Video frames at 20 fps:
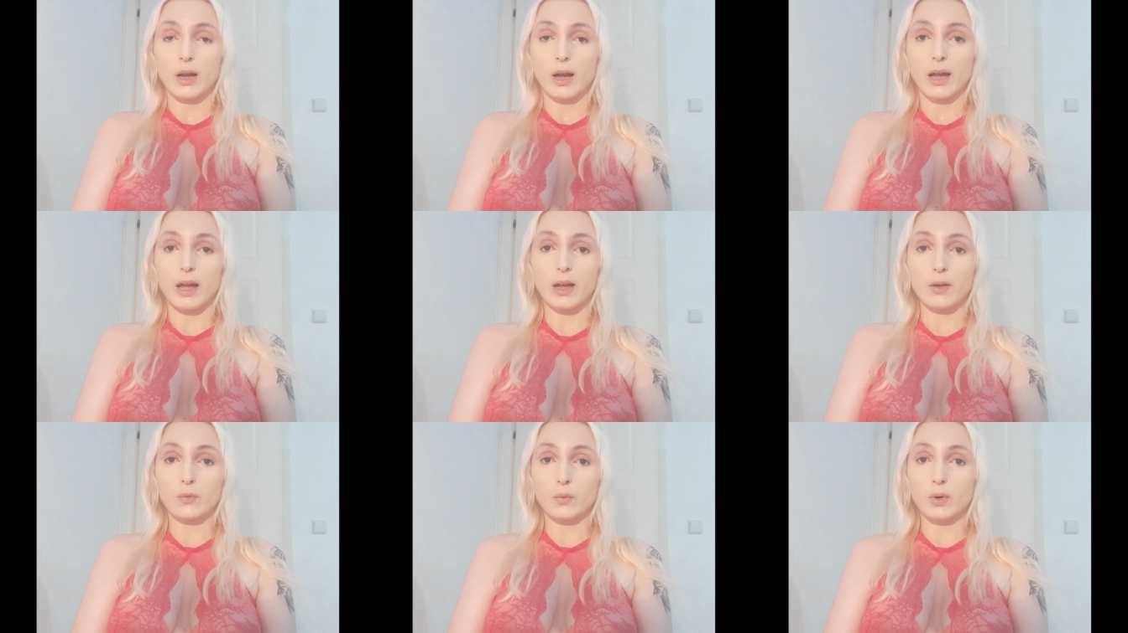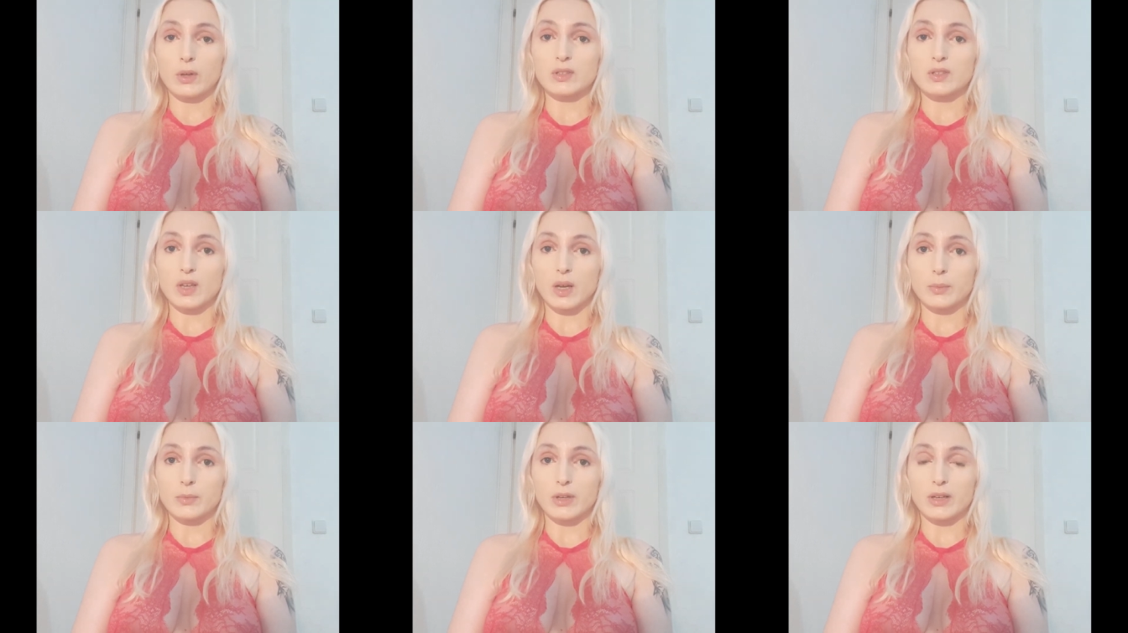I have one
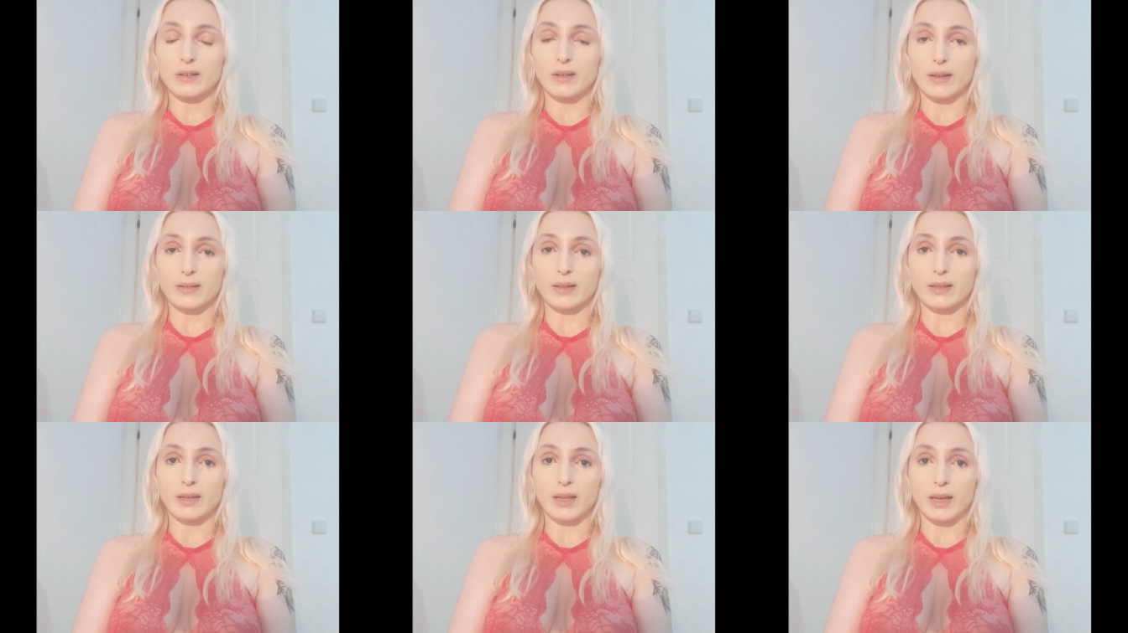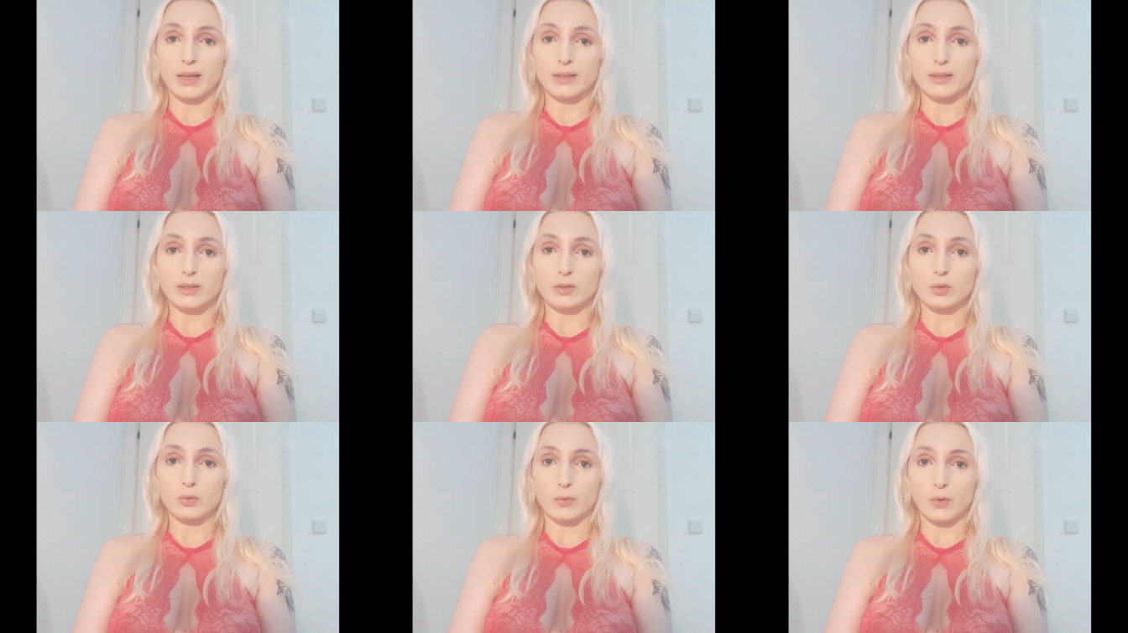chapter
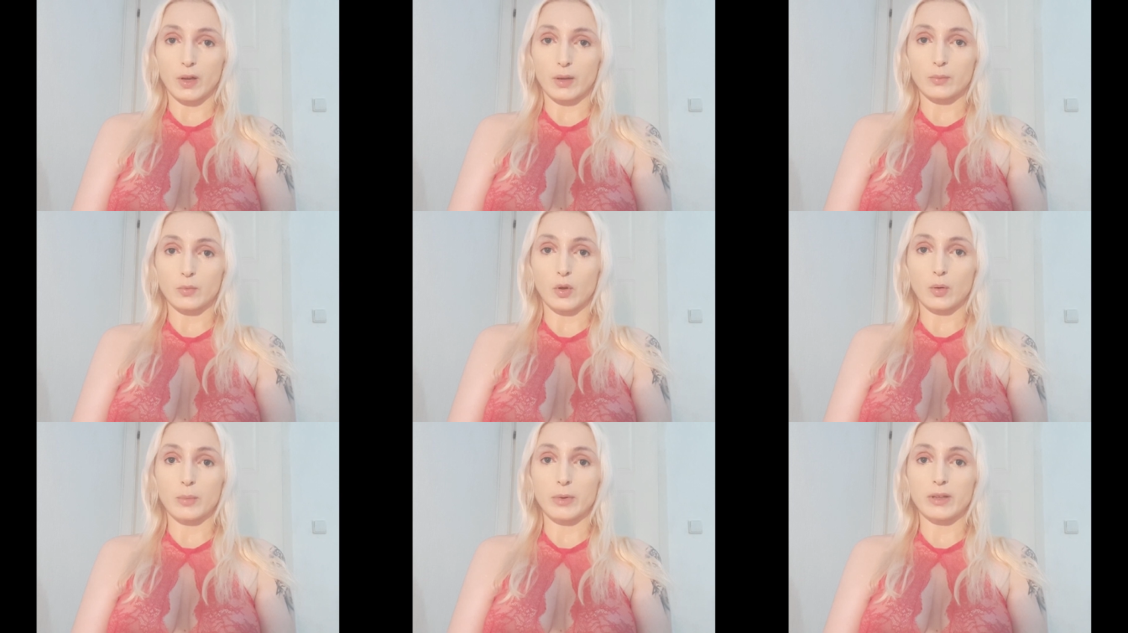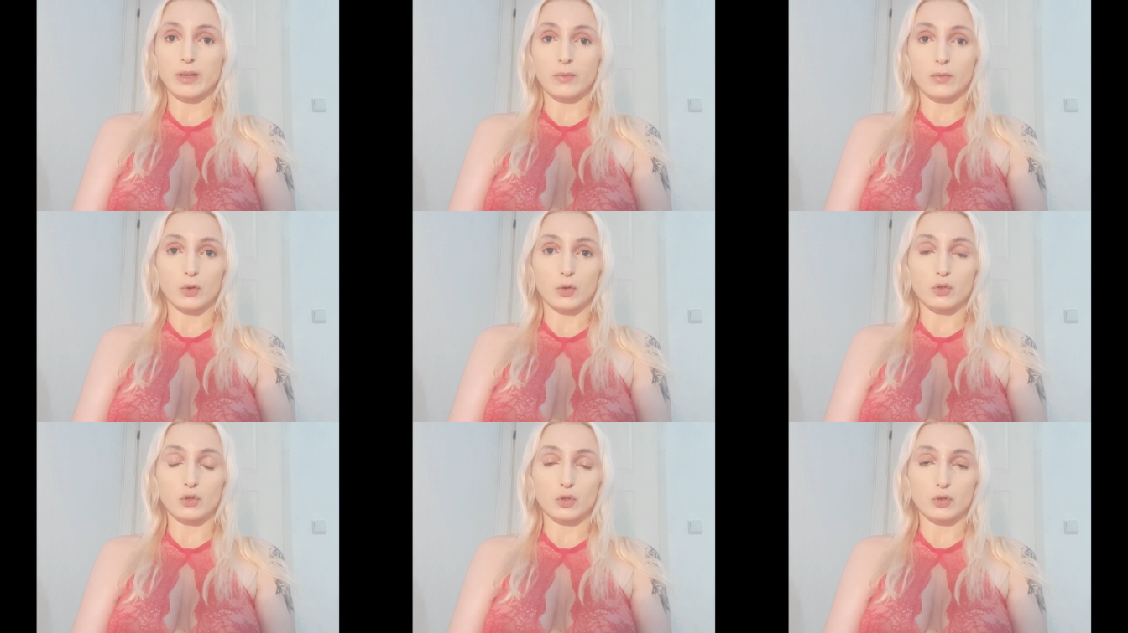dedicated to femdom and
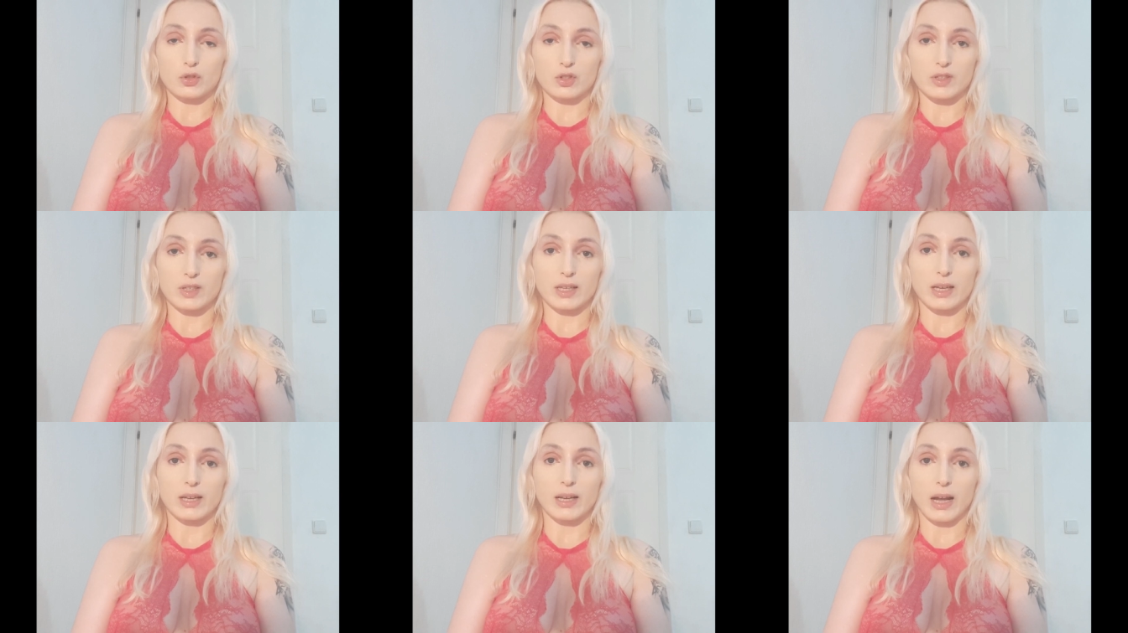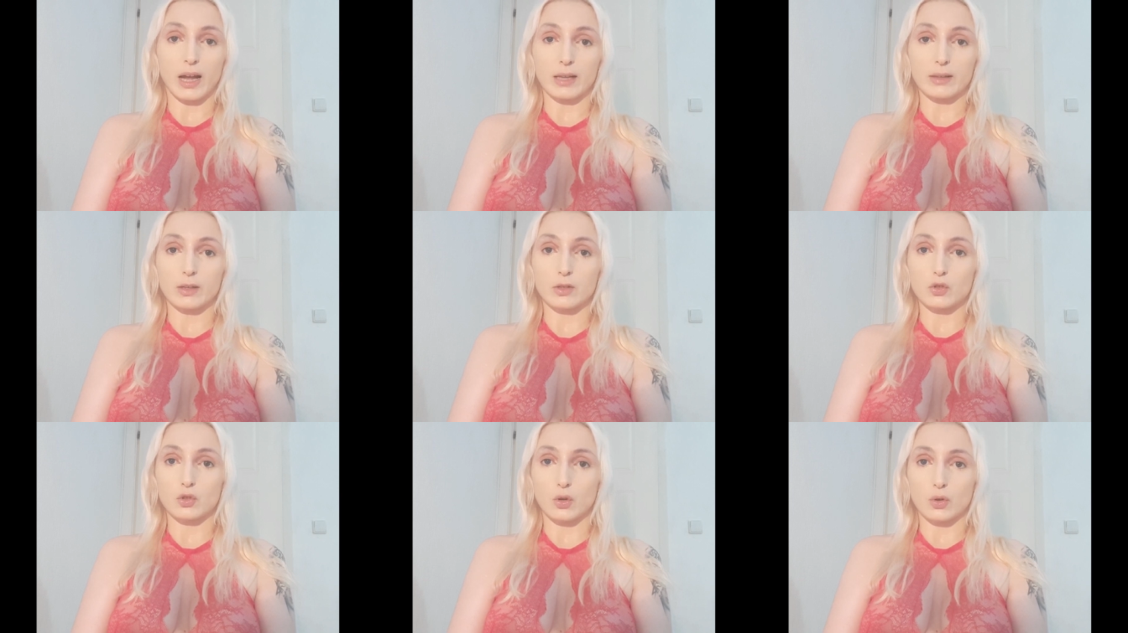if you should seek a
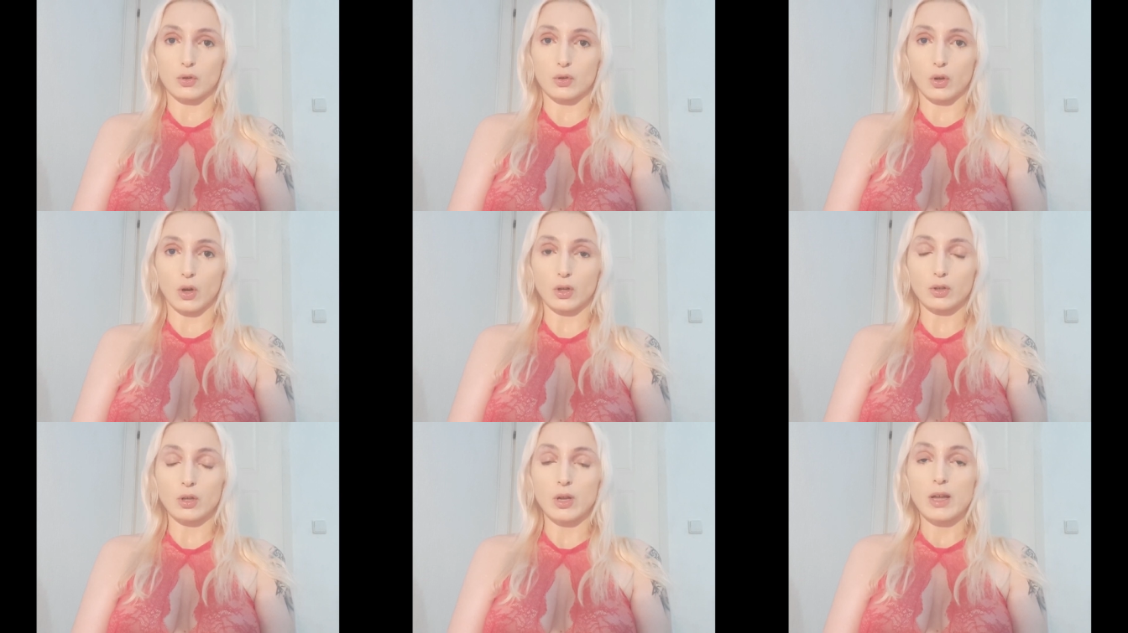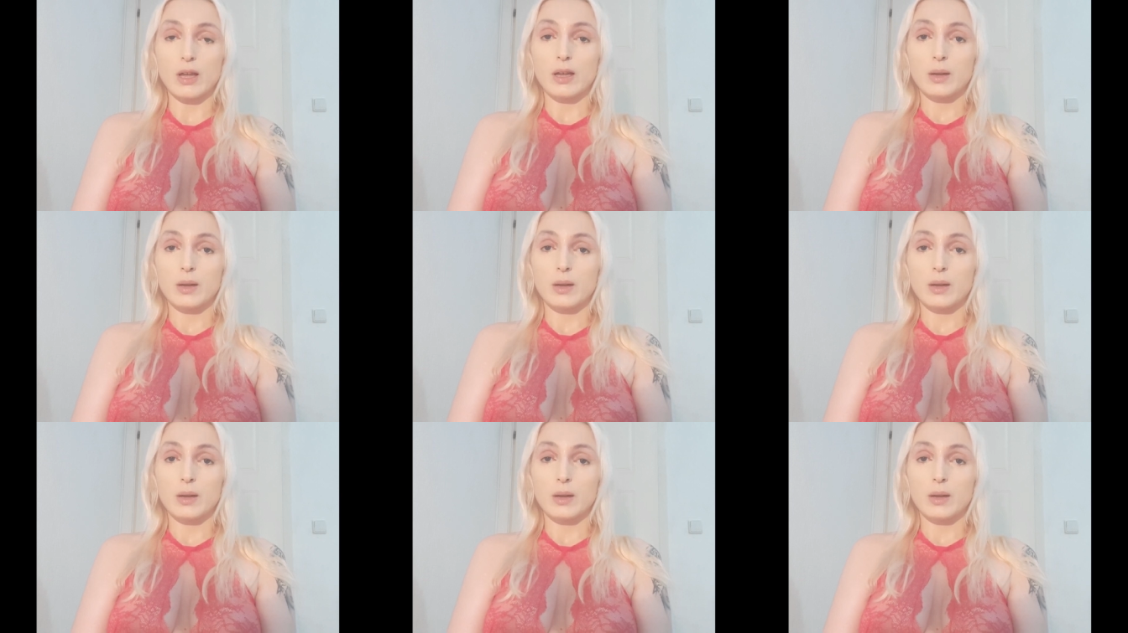goddess or not.